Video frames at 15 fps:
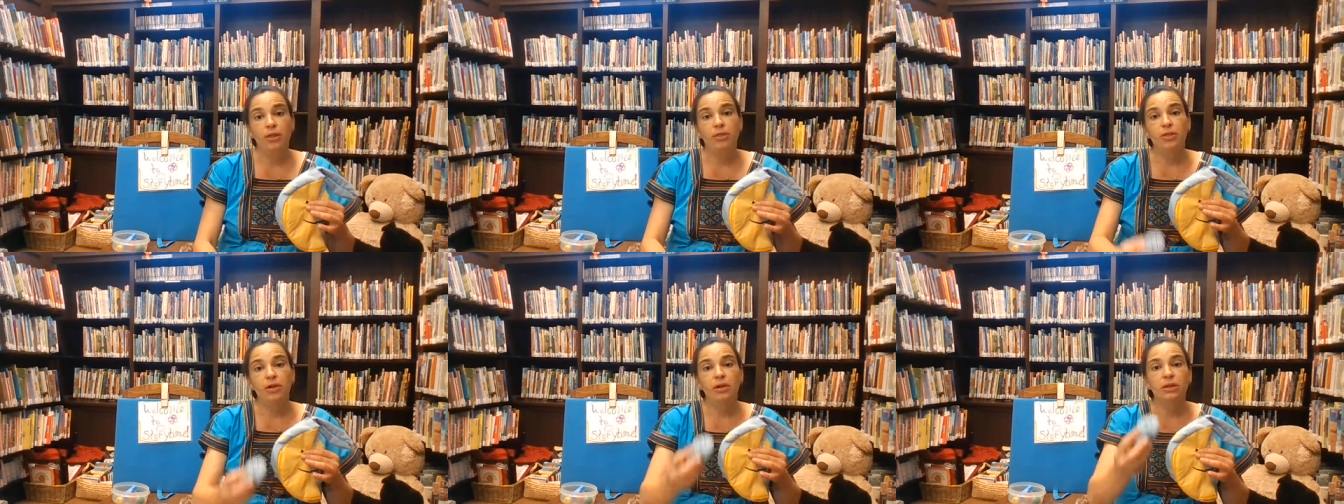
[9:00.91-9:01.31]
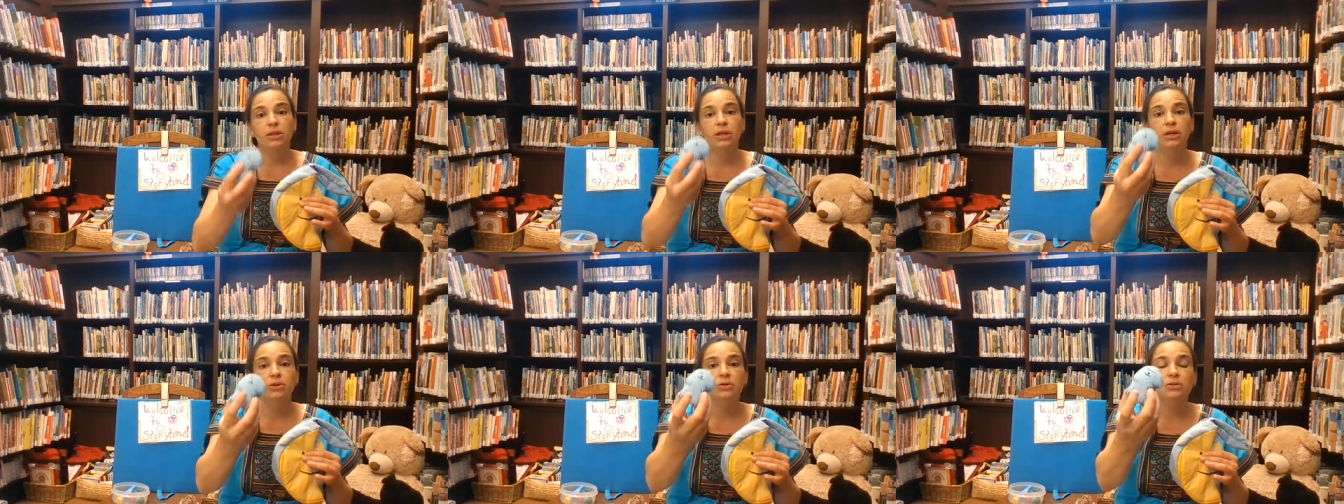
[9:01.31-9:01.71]
The
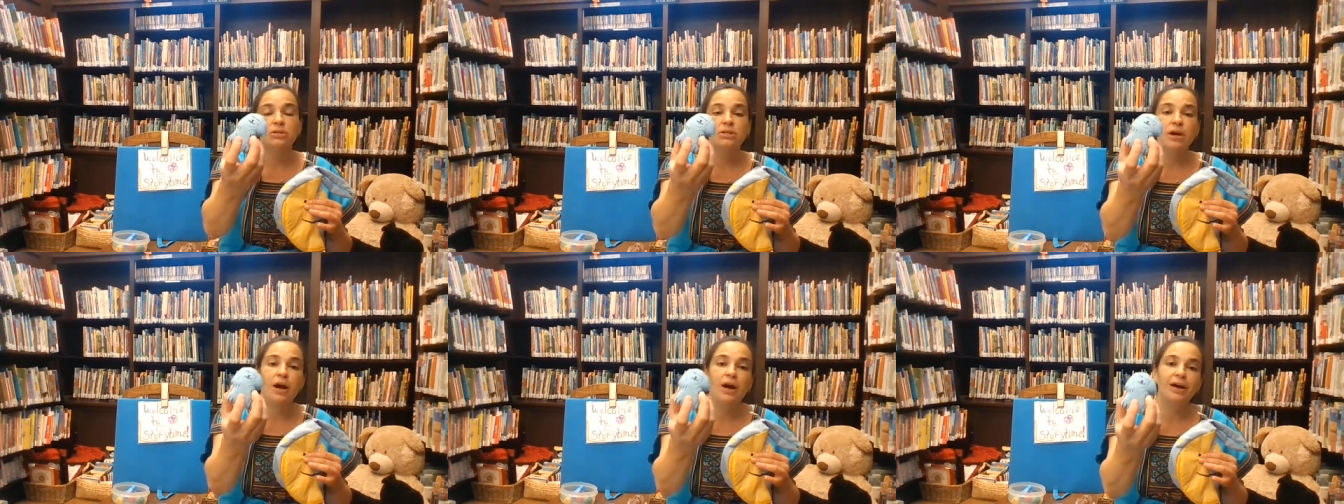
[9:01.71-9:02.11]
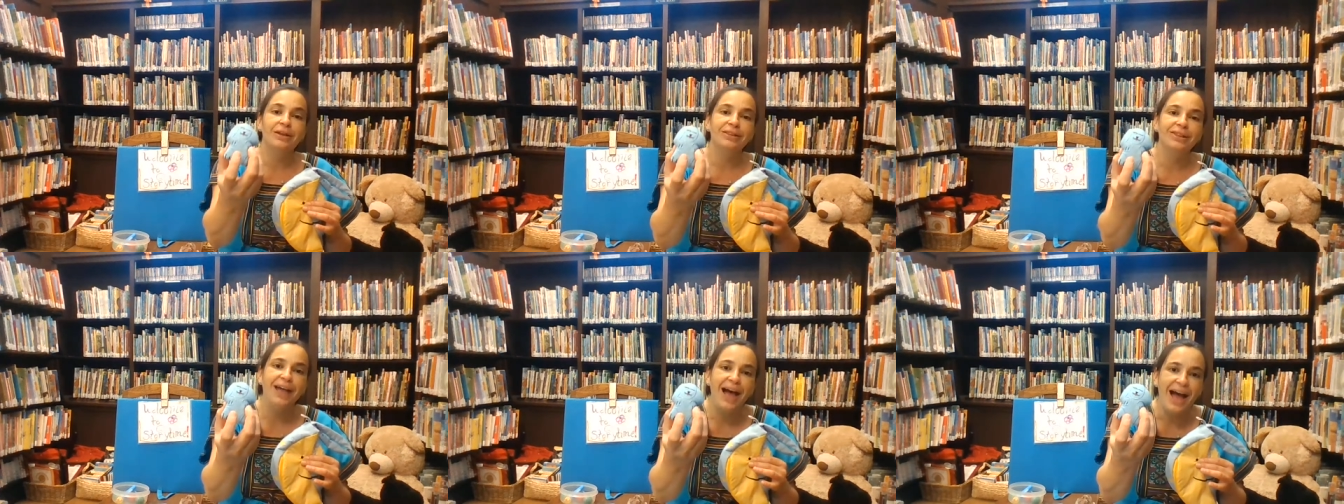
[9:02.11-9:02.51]
little dog
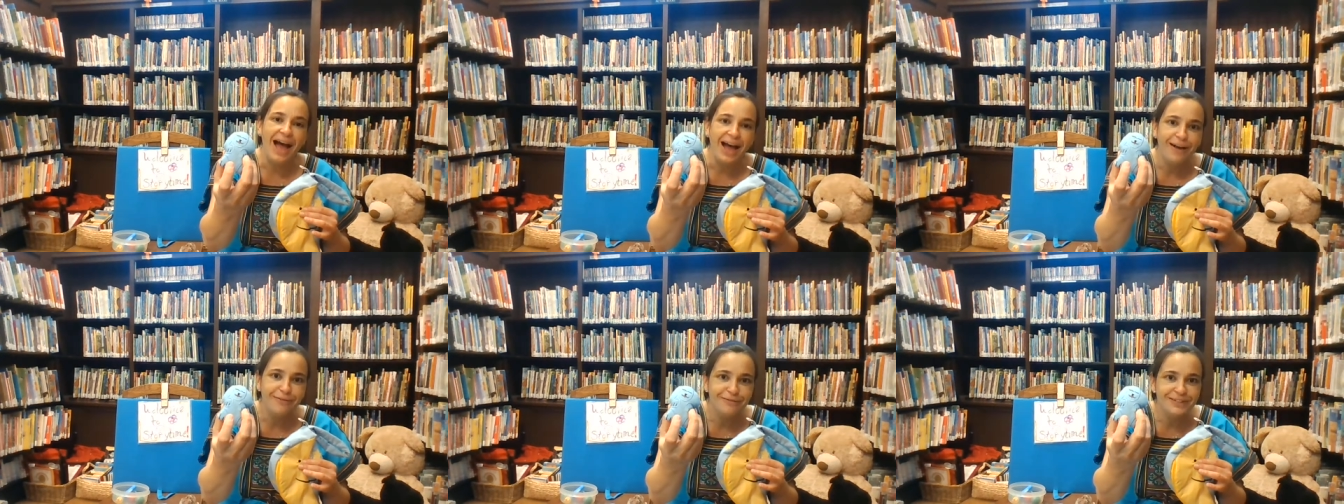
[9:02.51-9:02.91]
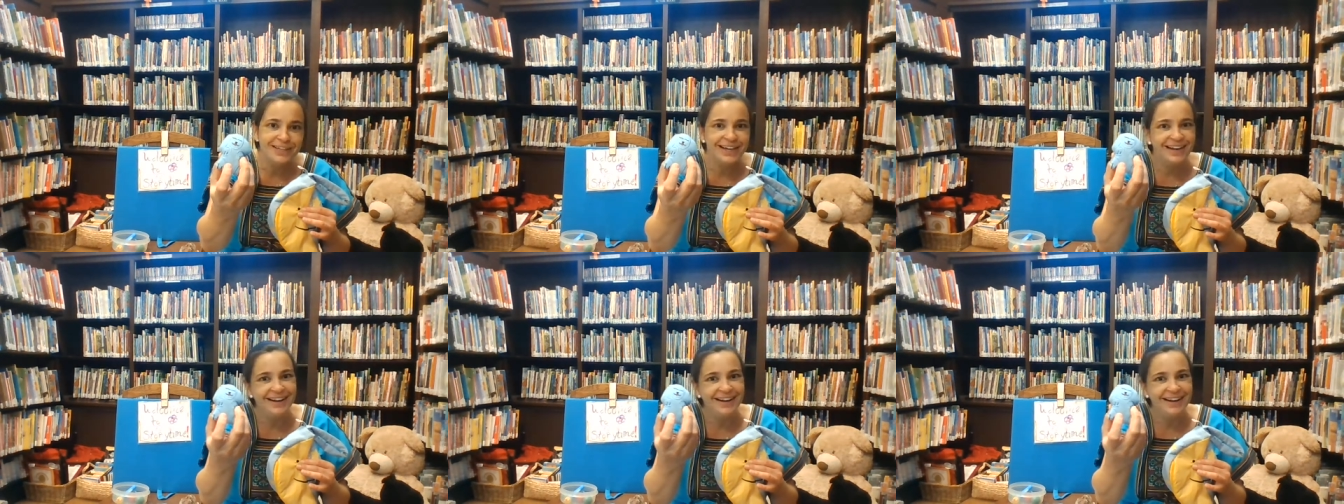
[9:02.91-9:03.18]
laughed